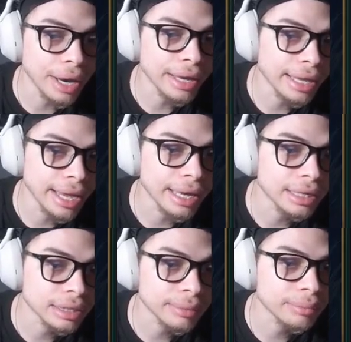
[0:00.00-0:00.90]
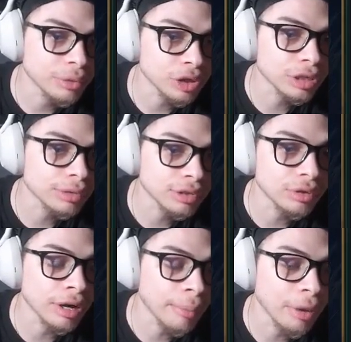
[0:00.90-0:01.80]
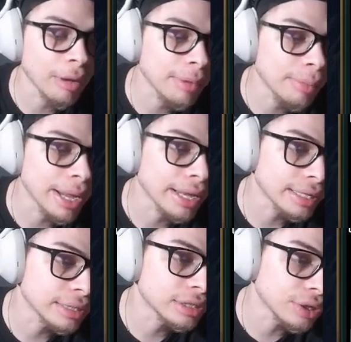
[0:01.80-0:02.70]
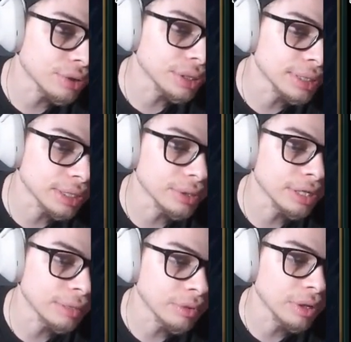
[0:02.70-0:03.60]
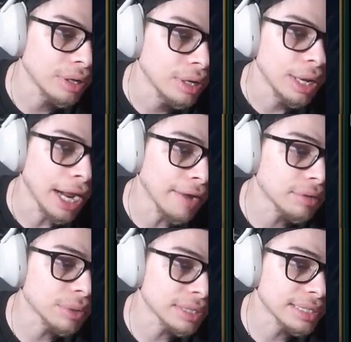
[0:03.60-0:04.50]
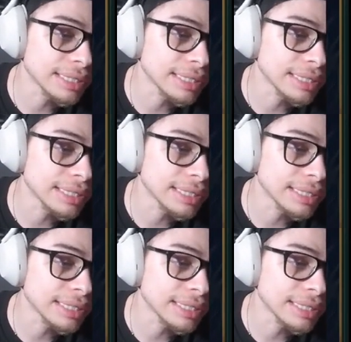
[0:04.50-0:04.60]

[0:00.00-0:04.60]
I can't push Poppy back and secure this kill anymore. I have to wait 6